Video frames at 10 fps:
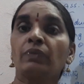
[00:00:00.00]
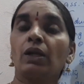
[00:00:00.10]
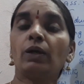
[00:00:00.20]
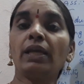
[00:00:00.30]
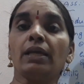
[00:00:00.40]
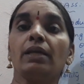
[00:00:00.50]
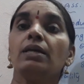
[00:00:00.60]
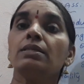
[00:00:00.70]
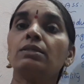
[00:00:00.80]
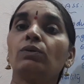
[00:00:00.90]
Okay,
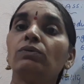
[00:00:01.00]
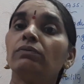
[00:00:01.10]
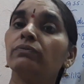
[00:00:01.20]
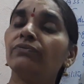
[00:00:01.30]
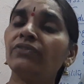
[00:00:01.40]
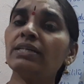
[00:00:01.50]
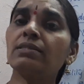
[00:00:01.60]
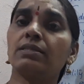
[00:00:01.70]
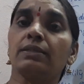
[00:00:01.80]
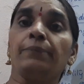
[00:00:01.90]
so
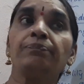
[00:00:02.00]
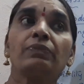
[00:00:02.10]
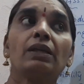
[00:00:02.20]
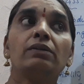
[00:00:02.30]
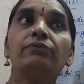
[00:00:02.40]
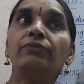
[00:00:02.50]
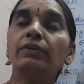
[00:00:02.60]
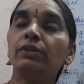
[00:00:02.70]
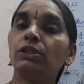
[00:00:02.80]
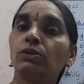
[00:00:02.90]
first,
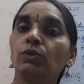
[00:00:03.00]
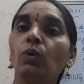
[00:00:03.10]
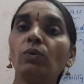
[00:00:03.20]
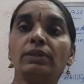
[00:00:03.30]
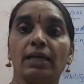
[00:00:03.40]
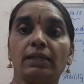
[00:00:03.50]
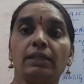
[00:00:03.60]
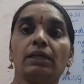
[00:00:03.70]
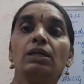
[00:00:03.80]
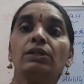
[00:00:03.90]
to know
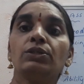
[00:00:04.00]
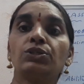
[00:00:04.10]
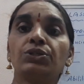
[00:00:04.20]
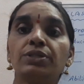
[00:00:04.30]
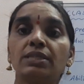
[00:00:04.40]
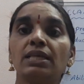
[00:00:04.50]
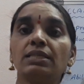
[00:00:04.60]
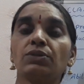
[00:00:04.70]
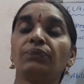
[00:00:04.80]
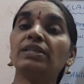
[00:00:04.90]
that you should see
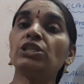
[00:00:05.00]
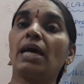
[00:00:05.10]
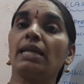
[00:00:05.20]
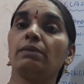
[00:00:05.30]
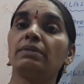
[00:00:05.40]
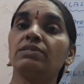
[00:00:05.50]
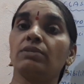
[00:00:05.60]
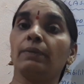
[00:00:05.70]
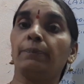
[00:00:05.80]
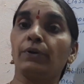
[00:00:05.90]
which animals
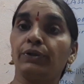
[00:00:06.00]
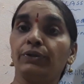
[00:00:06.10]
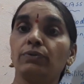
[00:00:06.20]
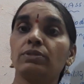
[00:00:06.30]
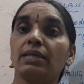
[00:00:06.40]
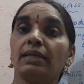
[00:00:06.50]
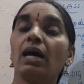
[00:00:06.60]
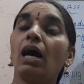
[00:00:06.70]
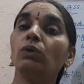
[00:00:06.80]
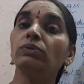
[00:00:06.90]
reproduce and
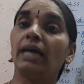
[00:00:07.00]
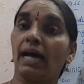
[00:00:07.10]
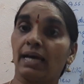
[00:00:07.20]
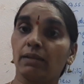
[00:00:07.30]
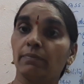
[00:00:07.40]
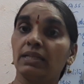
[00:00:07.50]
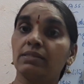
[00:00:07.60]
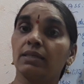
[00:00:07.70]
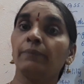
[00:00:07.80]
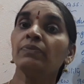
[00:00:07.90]
how the
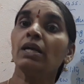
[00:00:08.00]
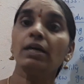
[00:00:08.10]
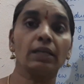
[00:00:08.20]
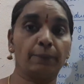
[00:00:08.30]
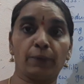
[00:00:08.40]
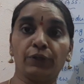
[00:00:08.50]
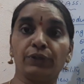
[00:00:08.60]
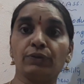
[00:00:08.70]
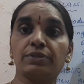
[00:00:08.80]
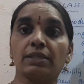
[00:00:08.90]
animals
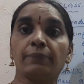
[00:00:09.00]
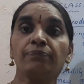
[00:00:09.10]
reproduce